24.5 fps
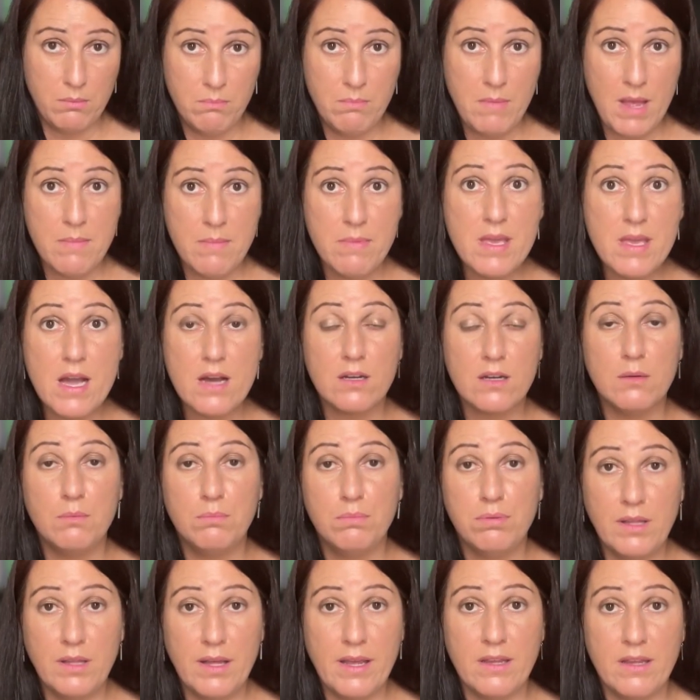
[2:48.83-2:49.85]
maybe a
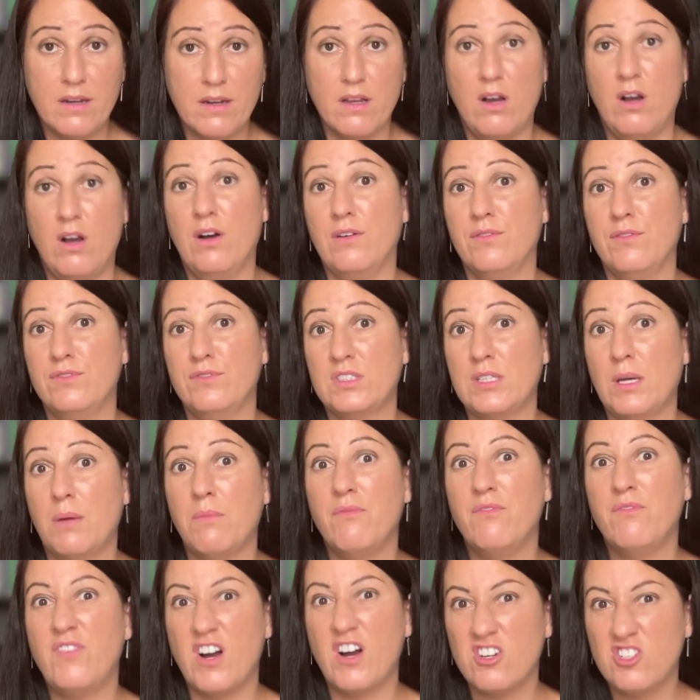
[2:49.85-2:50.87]
complaint of some
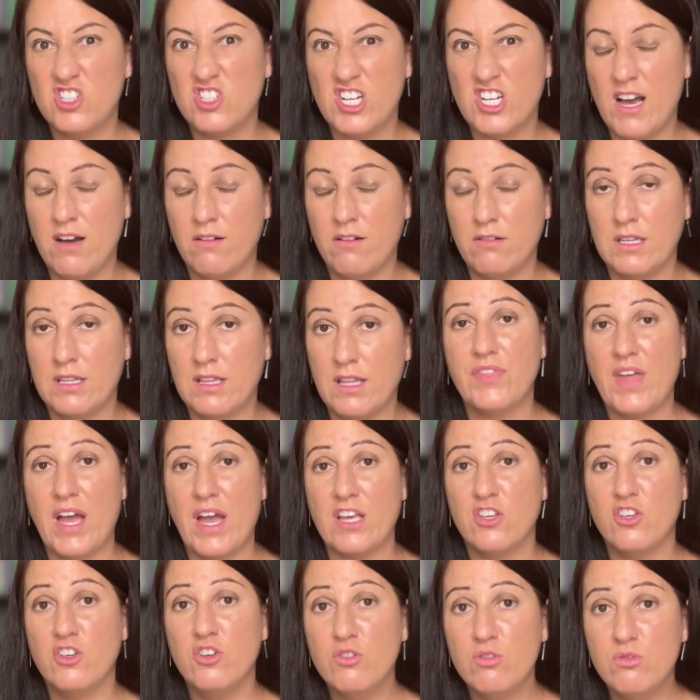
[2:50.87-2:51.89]
functionality that
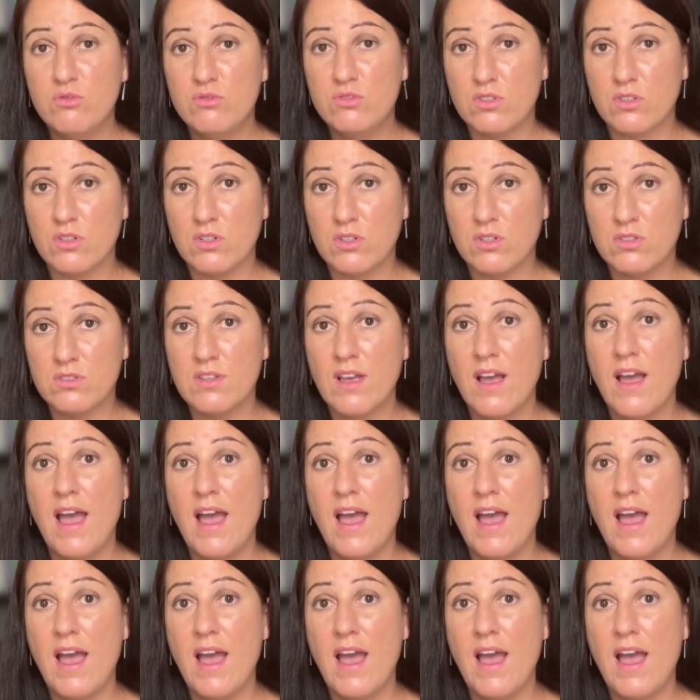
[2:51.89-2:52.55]
users